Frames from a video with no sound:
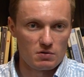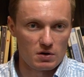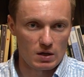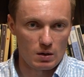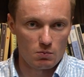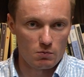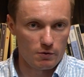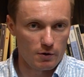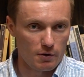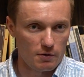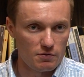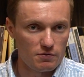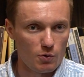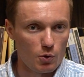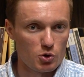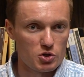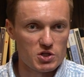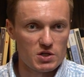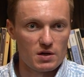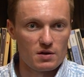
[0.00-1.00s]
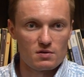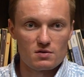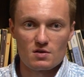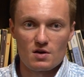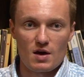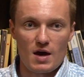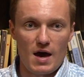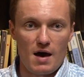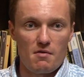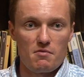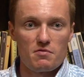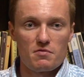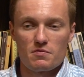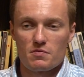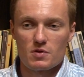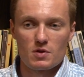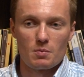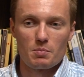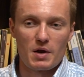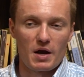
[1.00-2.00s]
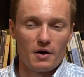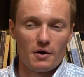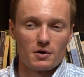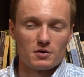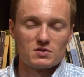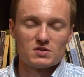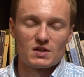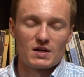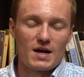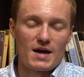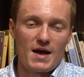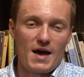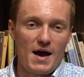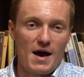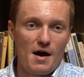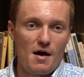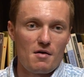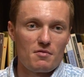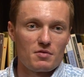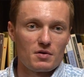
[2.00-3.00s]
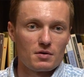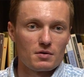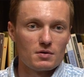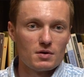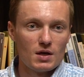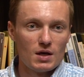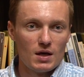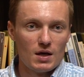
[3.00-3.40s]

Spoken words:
Like, I'm very fortunate to have the parents that I have, and